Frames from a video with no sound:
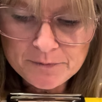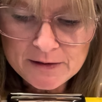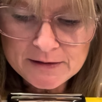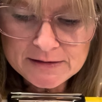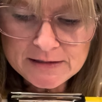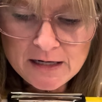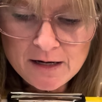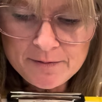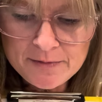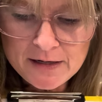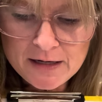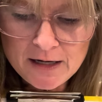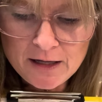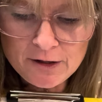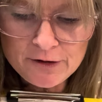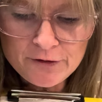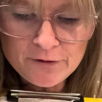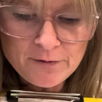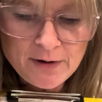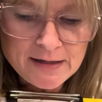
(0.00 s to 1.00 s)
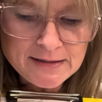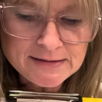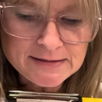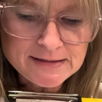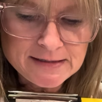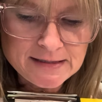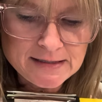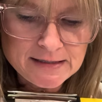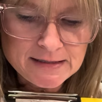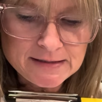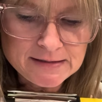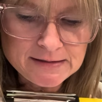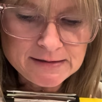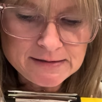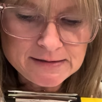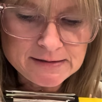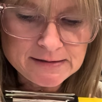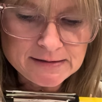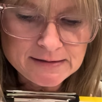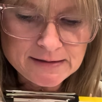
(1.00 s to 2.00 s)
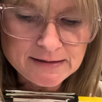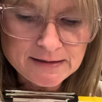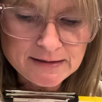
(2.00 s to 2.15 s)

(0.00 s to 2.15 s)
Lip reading: So now I'm going to color the rest of these.